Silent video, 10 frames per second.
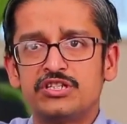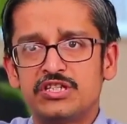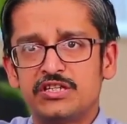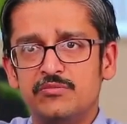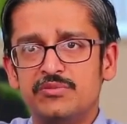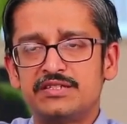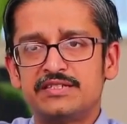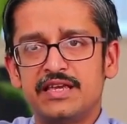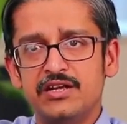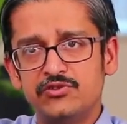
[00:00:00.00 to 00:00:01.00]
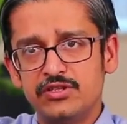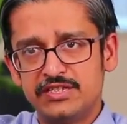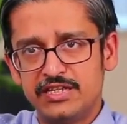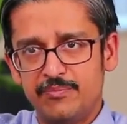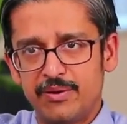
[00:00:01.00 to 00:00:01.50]
is termed as central
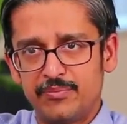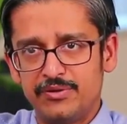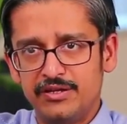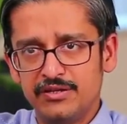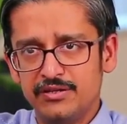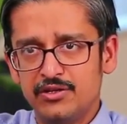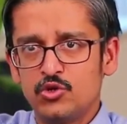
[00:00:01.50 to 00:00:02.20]
sleep apnea,